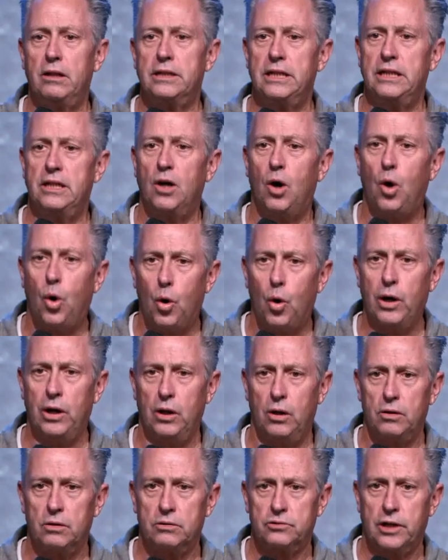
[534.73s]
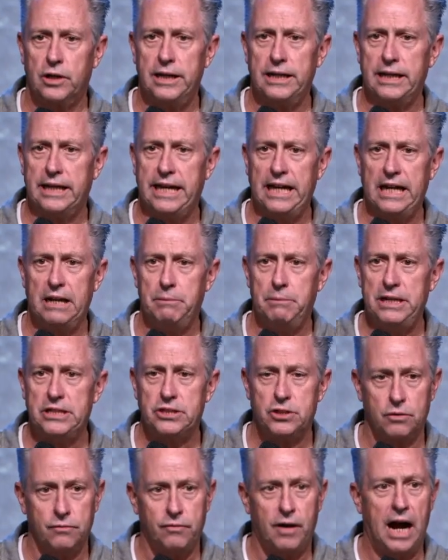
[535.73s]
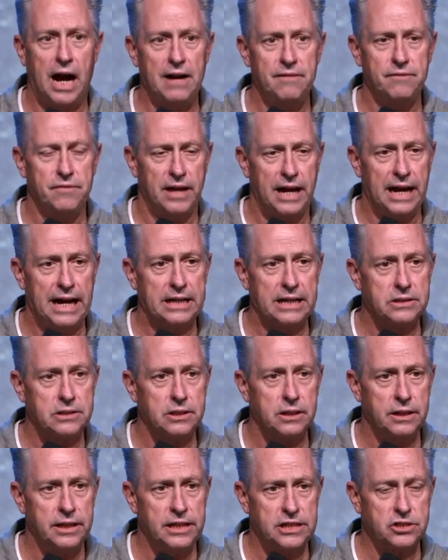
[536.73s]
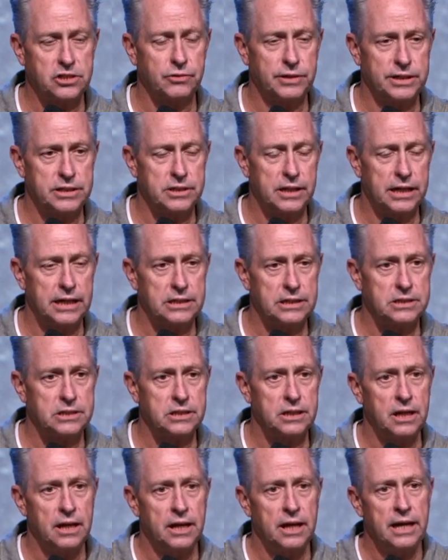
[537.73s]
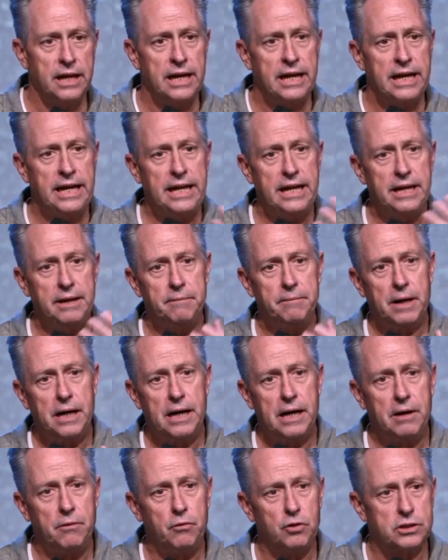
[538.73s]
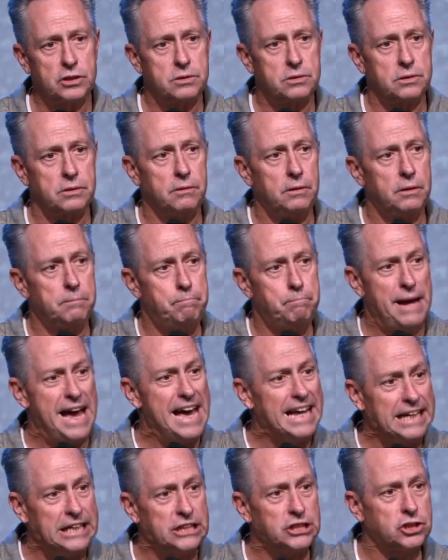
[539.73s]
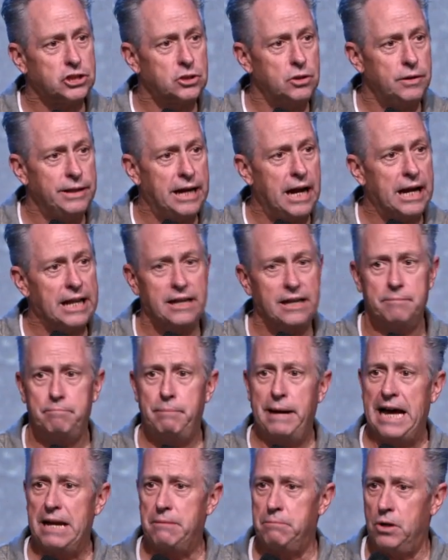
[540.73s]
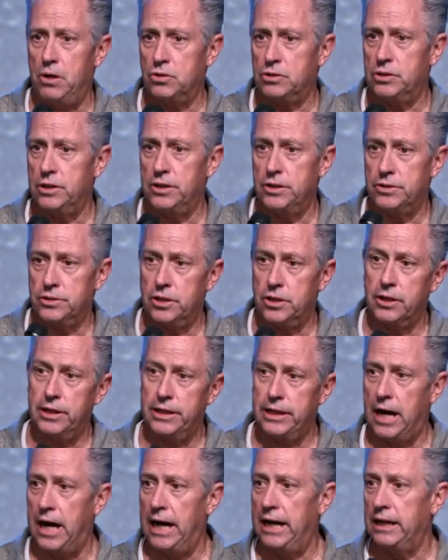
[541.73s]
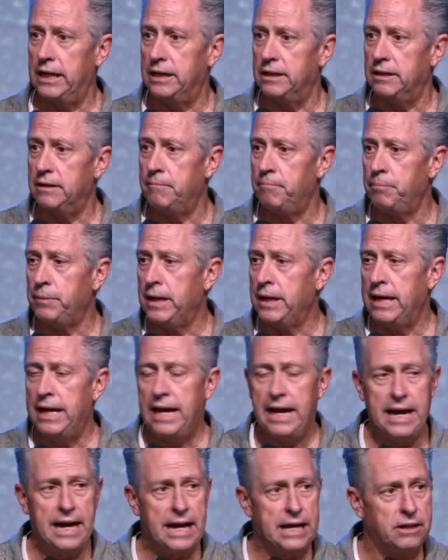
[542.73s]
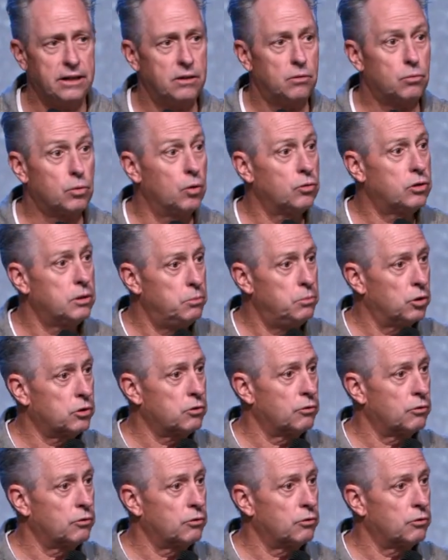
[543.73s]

in oil, tried to kill him. He survived that, history says. He uh, was banished to the island of Patmos, a deserted island, and wrote the book of